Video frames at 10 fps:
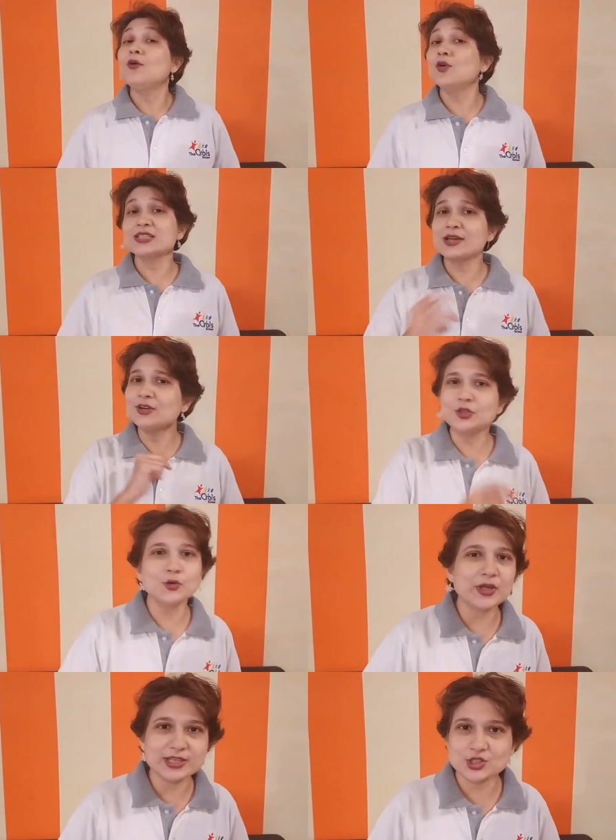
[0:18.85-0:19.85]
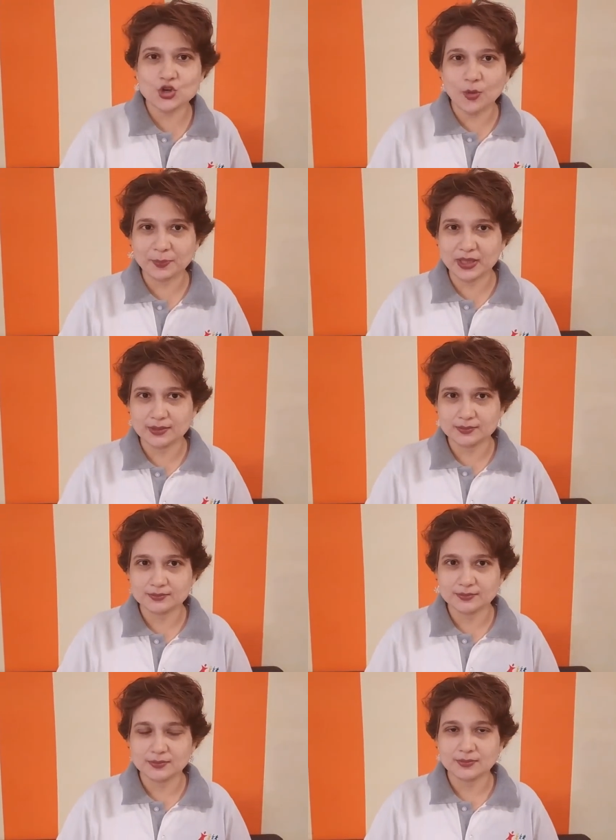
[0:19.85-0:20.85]
What's our today's topic?
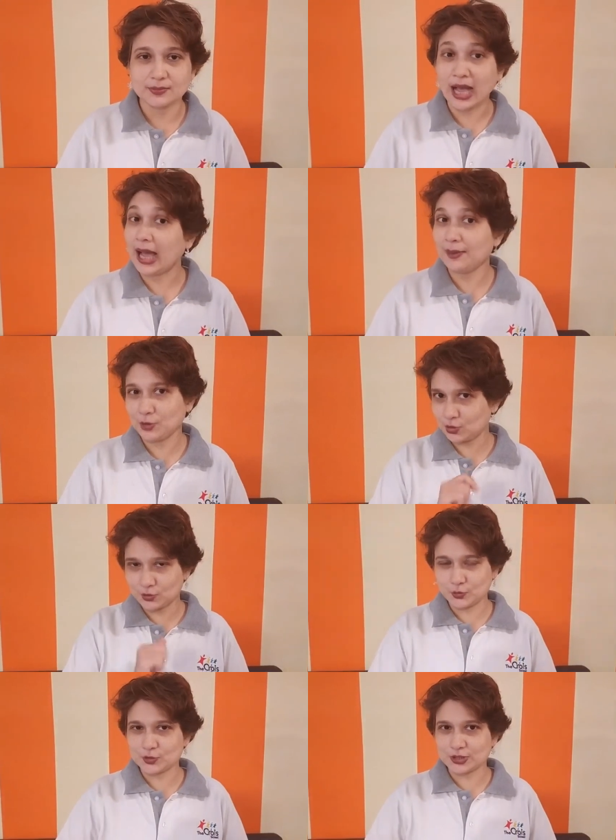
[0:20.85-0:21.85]
I'm not going to